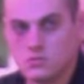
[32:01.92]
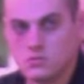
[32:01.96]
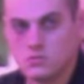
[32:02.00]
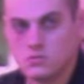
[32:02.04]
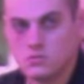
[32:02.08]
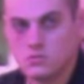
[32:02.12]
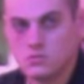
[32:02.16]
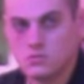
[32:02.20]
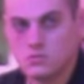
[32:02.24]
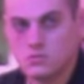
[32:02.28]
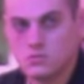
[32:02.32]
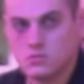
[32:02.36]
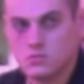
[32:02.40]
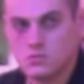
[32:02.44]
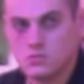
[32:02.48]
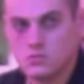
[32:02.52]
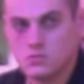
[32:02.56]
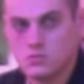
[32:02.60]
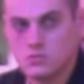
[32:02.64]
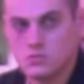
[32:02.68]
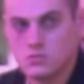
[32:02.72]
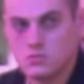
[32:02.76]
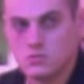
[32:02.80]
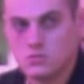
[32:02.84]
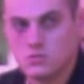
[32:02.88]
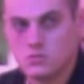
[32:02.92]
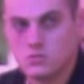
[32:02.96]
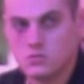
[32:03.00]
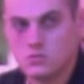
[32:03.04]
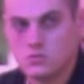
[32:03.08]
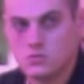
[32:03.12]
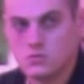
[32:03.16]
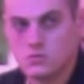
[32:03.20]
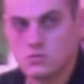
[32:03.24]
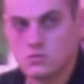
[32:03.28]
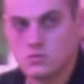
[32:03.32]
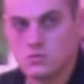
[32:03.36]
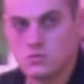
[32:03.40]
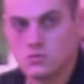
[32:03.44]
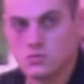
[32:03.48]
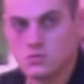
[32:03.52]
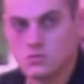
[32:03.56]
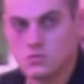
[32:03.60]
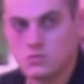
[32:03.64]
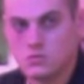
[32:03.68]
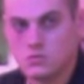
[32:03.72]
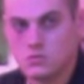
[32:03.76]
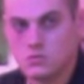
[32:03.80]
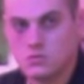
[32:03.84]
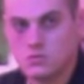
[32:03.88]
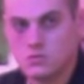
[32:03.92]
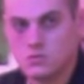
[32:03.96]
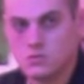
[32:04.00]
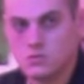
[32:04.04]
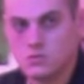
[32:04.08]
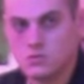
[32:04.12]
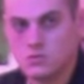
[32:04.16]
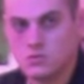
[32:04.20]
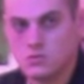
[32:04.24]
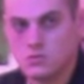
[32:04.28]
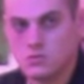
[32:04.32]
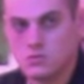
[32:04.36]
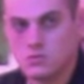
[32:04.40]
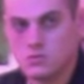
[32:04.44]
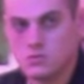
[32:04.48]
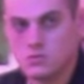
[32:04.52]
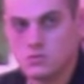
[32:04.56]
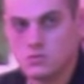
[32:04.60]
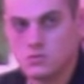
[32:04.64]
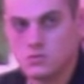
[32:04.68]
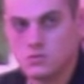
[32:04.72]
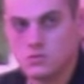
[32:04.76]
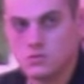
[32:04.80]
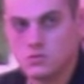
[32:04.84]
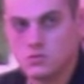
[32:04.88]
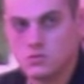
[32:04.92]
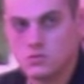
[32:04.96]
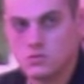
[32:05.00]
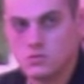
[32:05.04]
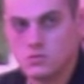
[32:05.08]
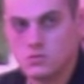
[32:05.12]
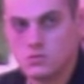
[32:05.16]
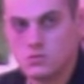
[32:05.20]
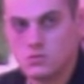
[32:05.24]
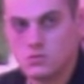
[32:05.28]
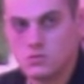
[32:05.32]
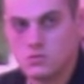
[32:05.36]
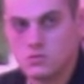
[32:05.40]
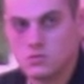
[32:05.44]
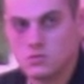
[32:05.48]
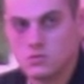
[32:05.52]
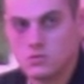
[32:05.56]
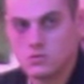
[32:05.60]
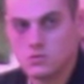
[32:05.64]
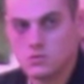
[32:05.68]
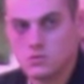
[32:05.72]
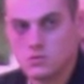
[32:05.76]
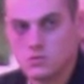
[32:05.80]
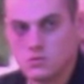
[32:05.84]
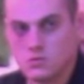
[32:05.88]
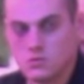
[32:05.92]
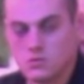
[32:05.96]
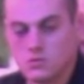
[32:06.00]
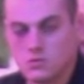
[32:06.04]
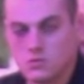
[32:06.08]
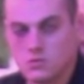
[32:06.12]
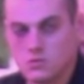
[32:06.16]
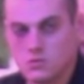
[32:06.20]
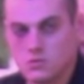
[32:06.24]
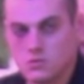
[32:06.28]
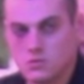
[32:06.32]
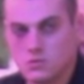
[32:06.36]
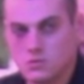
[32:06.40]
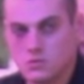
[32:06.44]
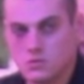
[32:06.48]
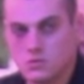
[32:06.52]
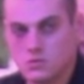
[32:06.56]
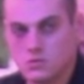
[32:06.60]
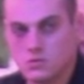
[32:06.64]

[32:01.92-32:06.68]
(silent)